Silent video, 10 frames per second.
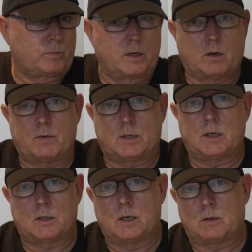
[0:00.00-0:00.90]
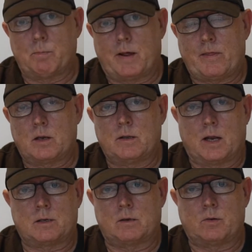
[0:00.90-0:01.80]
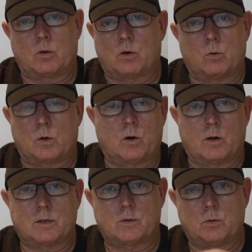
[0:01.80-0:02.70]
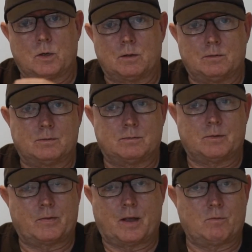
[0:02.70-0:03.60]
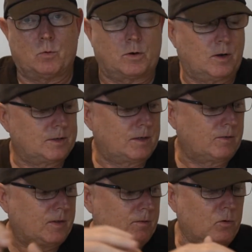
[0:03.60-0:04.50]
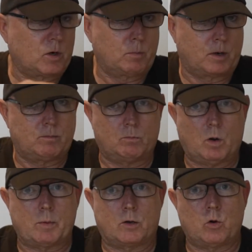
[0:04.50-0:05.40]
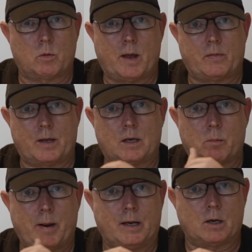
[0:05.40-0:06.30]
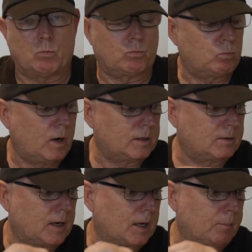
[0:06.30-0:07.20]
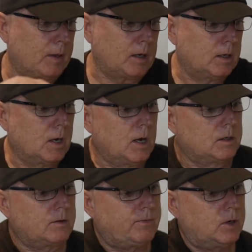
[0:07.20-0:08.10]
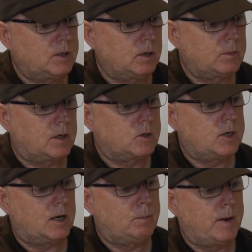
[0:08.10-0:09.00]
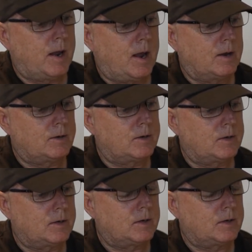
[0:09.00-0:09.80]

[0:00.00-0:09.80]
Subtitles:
There's obviously a sixth method, that's if you've got an organised tour and they've organised everything for you, but I'm going to talk about the independent ways of getting up there. So firstly I'm going to chat about